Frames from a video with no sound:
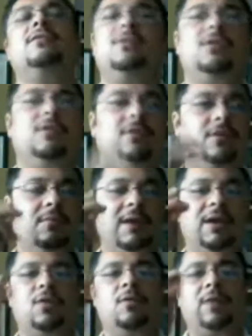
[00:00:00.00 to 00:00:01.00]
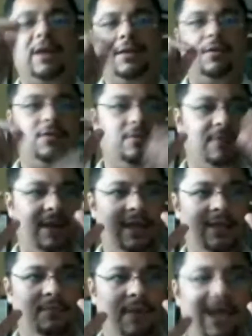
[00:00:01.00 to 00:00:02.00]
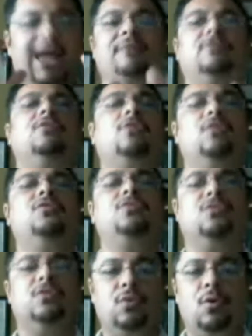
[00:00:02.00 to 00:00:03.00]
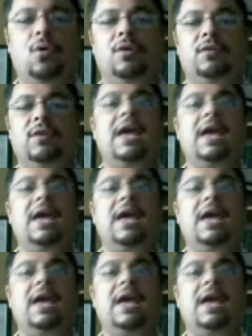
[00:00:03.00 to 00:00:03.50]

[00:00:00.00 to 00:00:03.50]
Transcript: You might quit. You might have to close your doors.